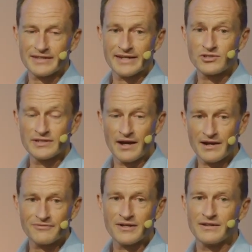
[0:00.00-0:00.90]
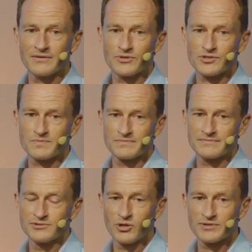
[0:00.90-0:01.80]
Actually, Agfa was
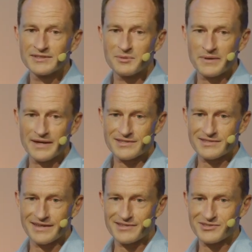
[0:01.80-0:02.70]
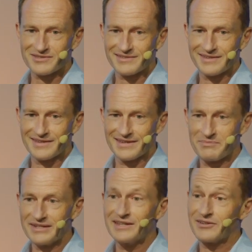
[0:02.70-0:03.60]
known in the past as, in
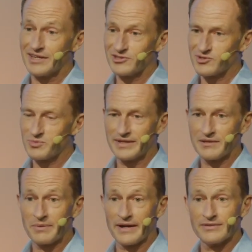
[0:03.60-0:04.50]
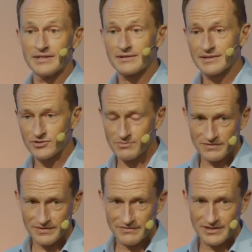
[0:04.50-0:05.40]
many occasions, being a pioneer in terms
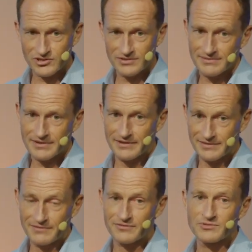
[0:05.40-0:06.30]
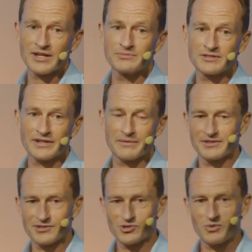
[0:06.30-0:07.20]
of innovation. I think from time to time, and
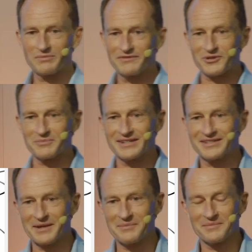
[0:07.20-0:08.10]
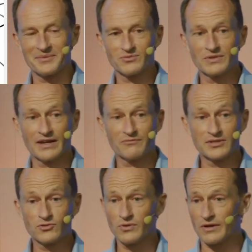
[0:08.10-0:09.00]
this is well before my time, but we have
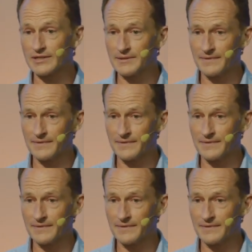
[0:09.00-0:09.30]
been too early.